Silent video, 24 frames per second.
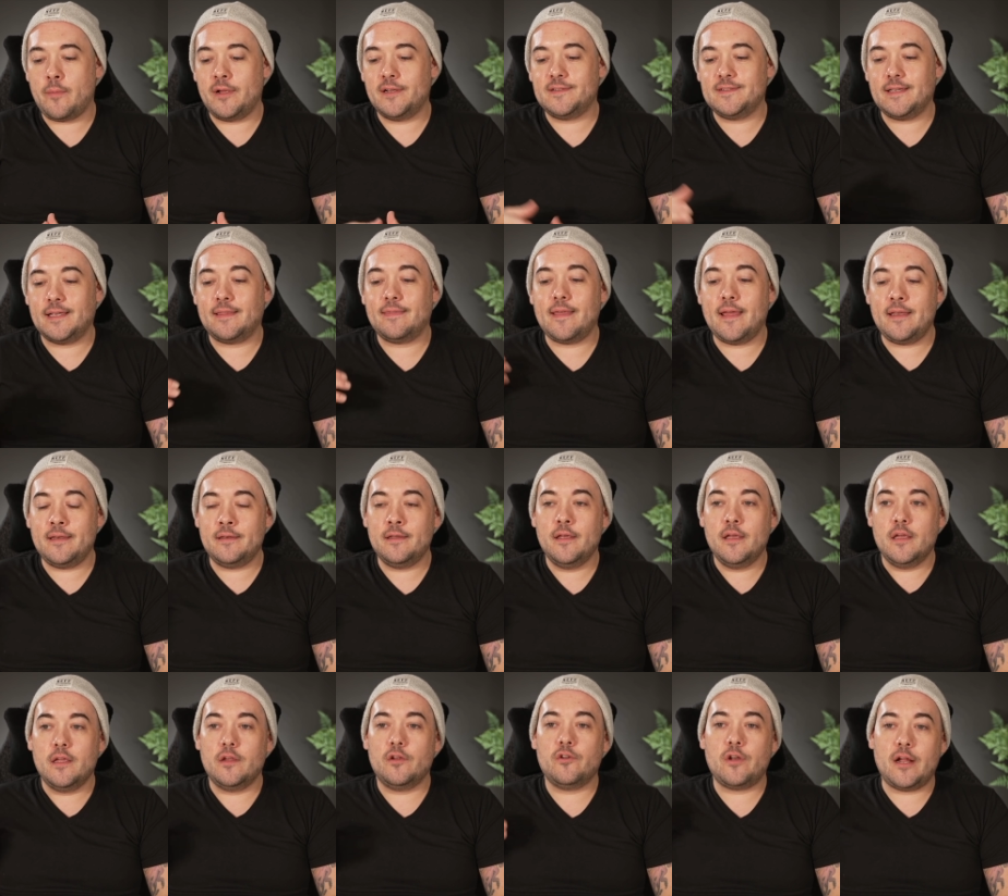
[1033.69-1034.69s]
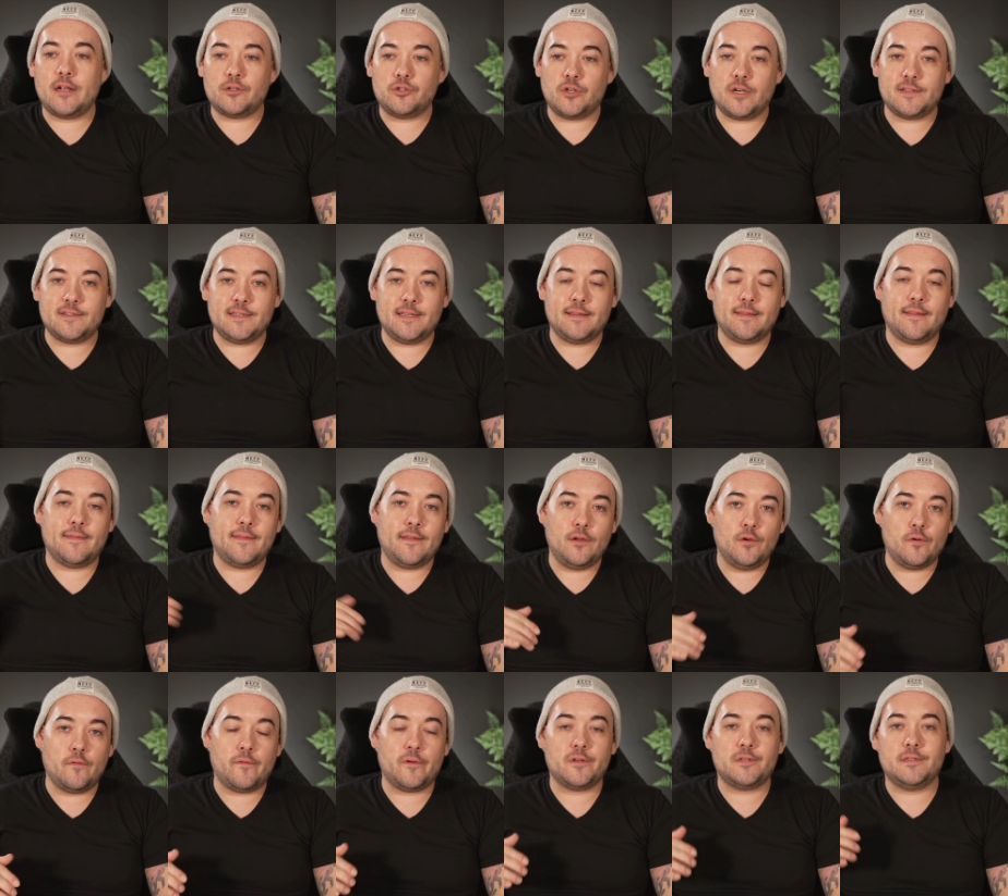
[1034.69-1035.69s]
It's like then you're not trusting that the
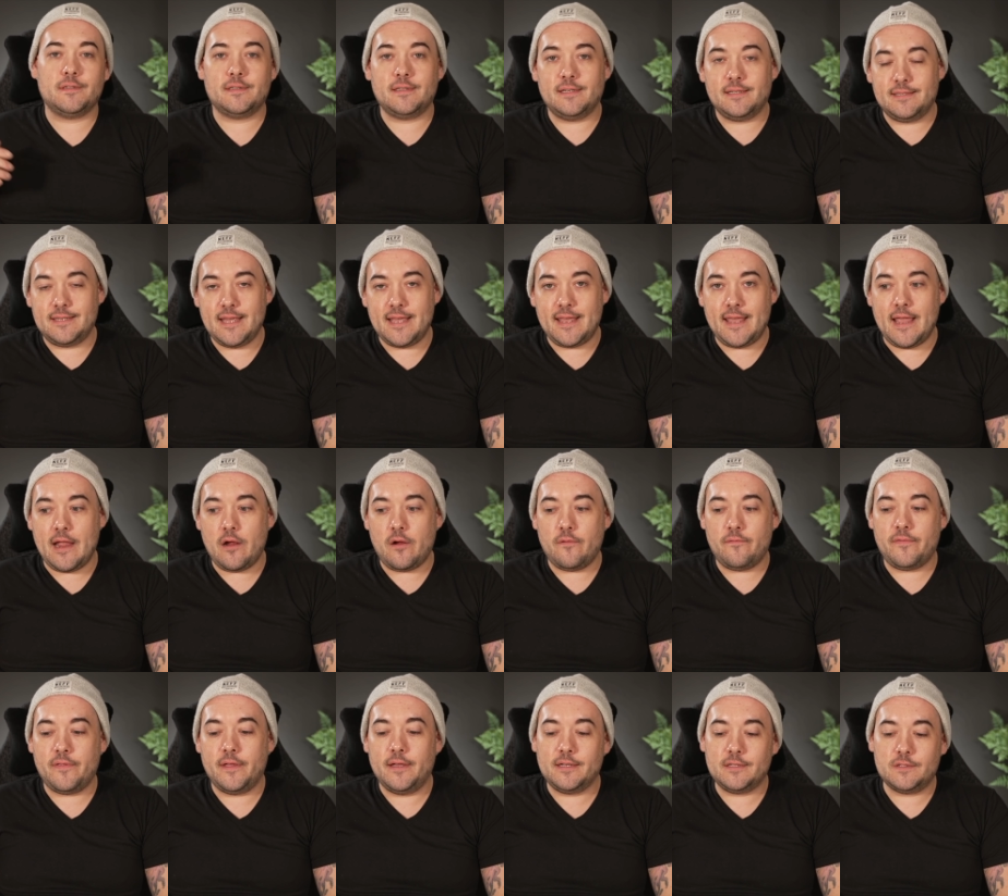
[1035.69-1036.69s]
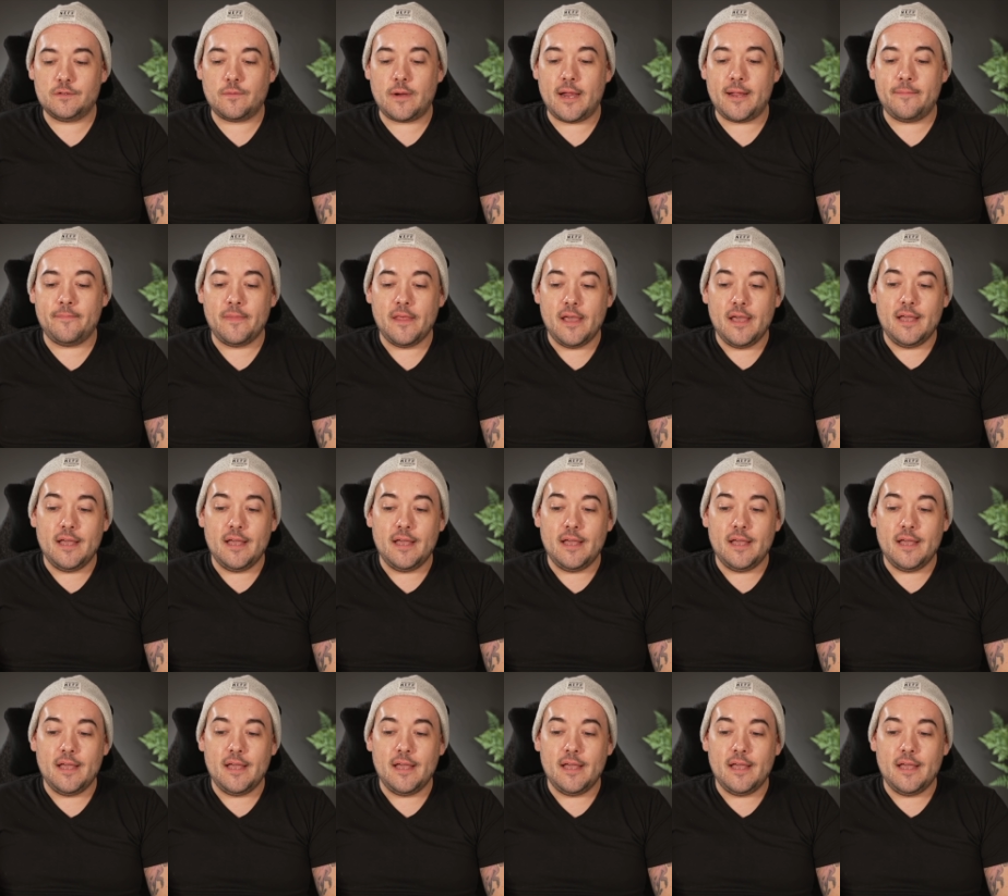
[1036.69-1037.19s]
universe is going to take care of things, right?